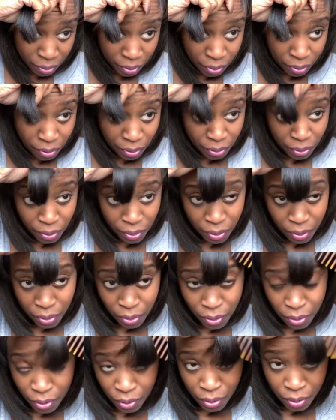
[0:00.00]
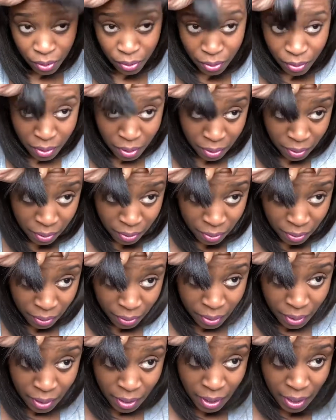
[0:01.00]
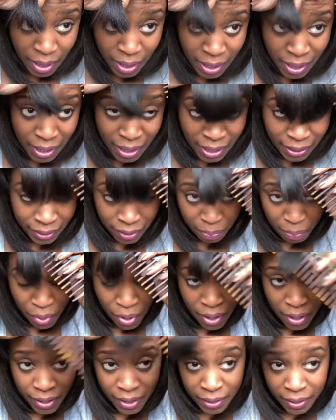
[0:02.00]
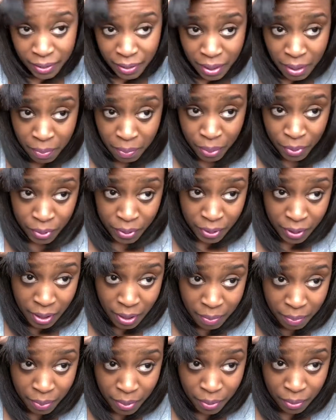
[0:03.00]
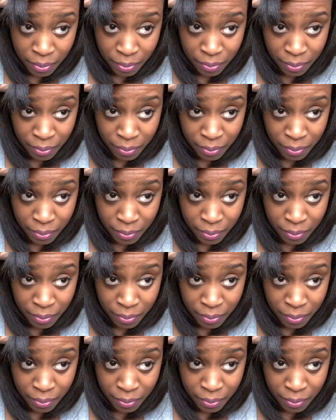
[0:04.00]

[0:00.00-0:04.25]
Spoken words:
2, and I like to part it temple to temple.